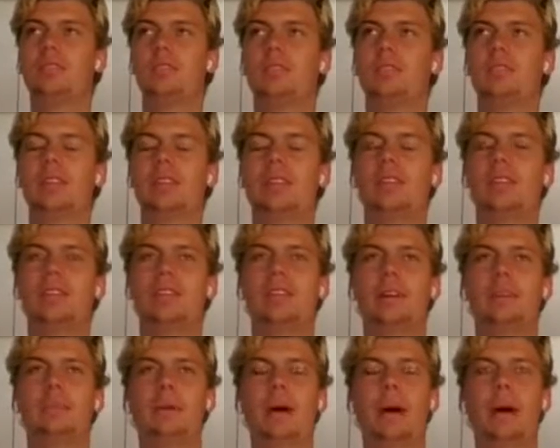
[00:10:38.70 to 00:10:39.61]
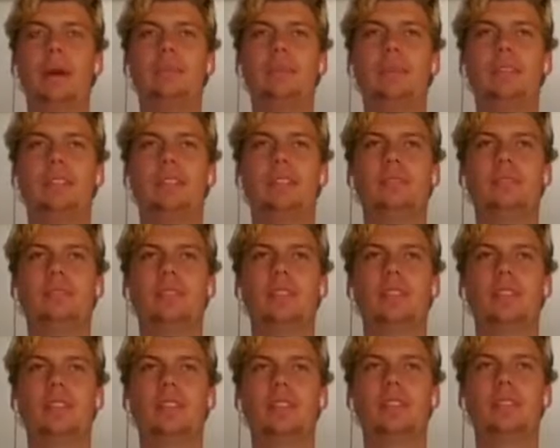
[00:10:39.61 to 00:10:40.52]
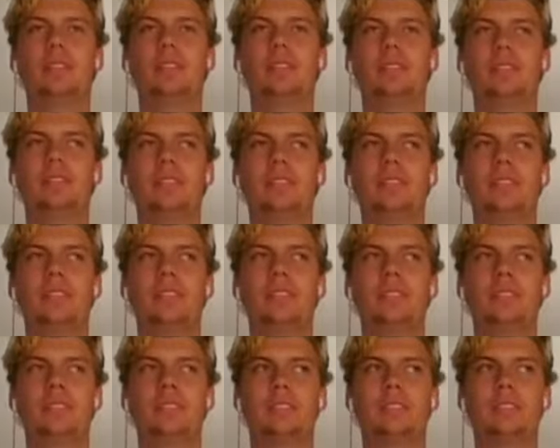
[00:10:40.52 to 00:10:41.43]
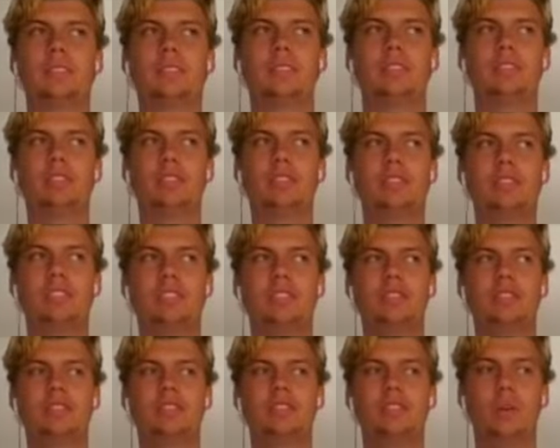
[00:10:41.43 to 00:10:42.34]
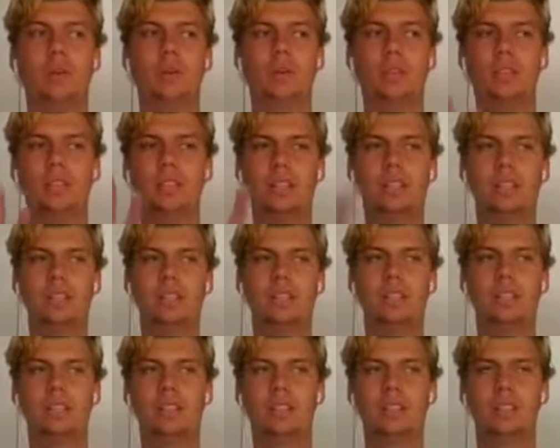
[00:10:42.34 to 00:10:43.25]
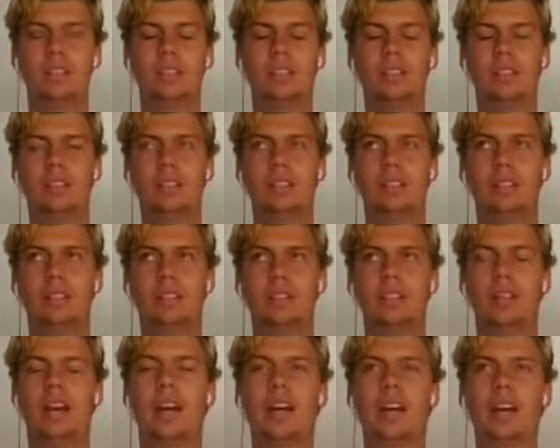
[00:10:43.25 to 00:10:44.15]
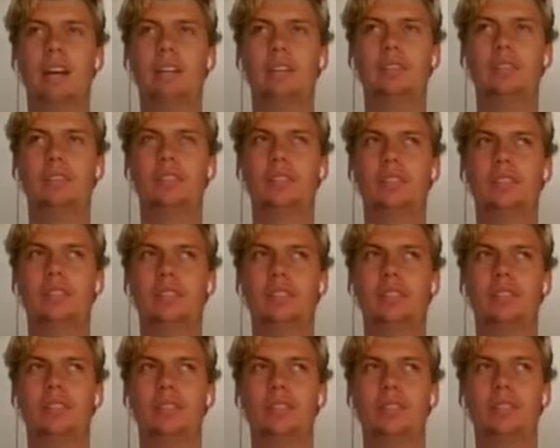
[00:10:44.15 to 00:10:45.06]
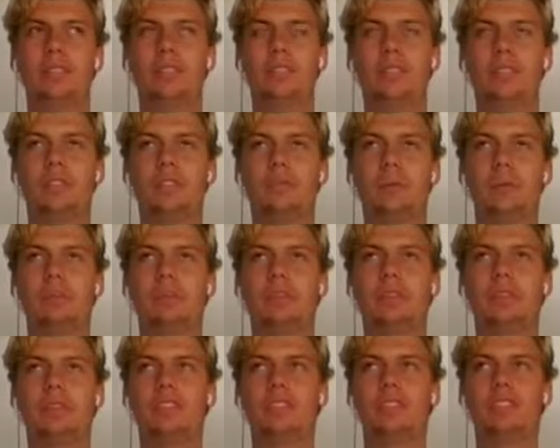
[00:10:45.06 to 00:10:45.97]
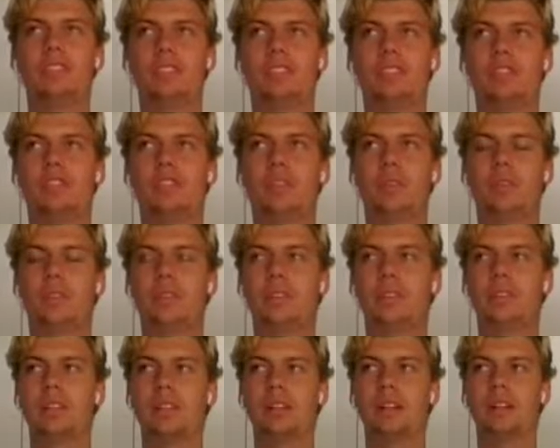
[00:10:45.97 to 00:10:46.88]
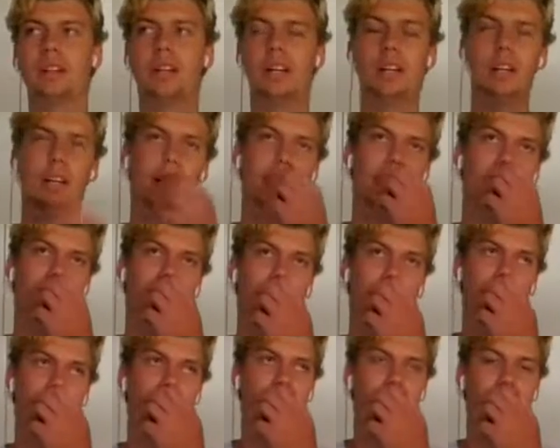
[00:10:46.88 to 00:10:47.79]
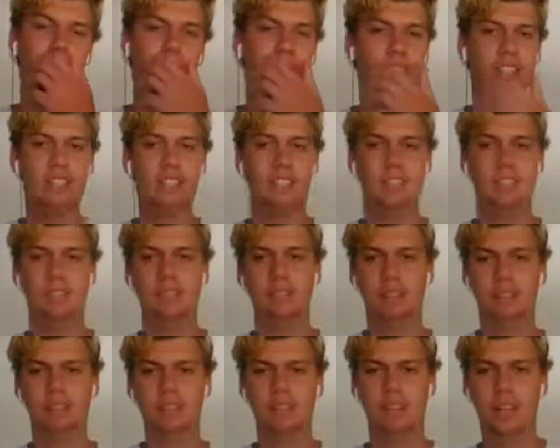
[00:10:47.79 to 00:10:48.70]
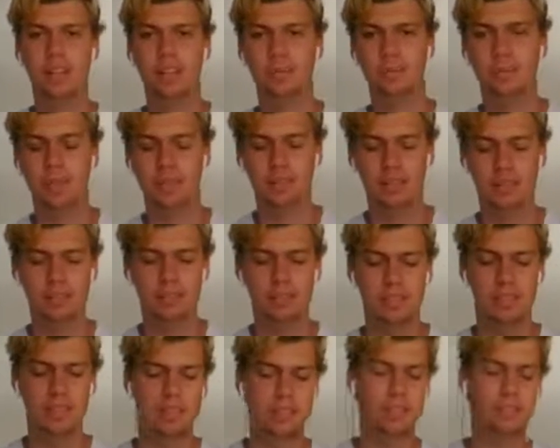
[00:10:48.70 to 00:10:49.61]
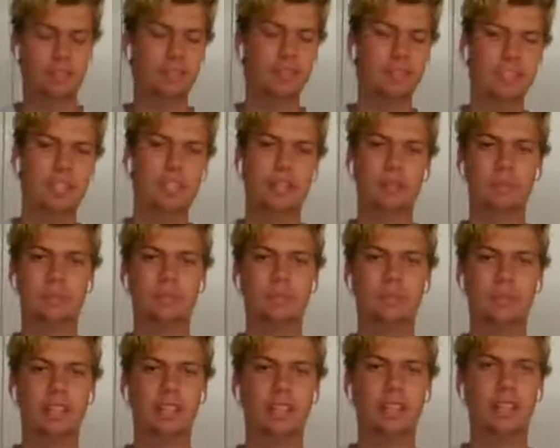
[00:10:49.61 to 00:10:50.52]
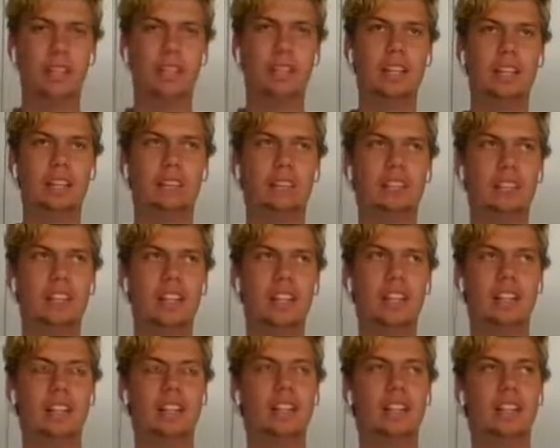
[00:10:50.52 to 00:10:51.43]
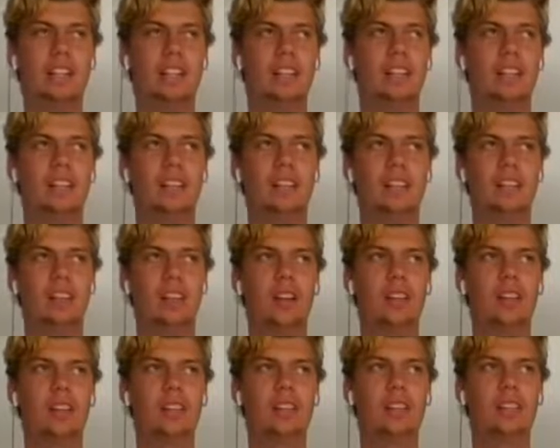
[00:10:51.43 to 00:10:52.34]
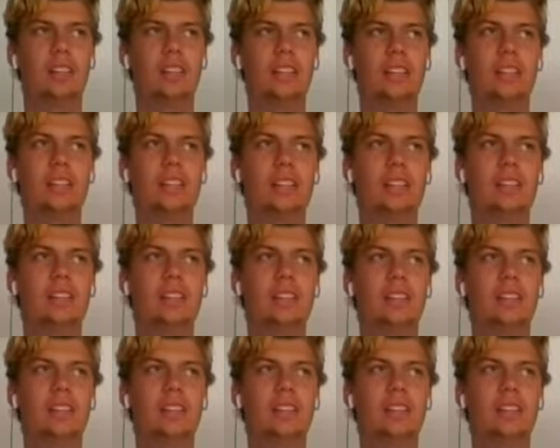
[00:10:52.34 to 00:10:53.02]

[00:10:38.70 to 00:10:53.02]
what ended up happening was the first four, yeah, if I remember, the first four seasons was fine because it was just different teams winning it. It was like London,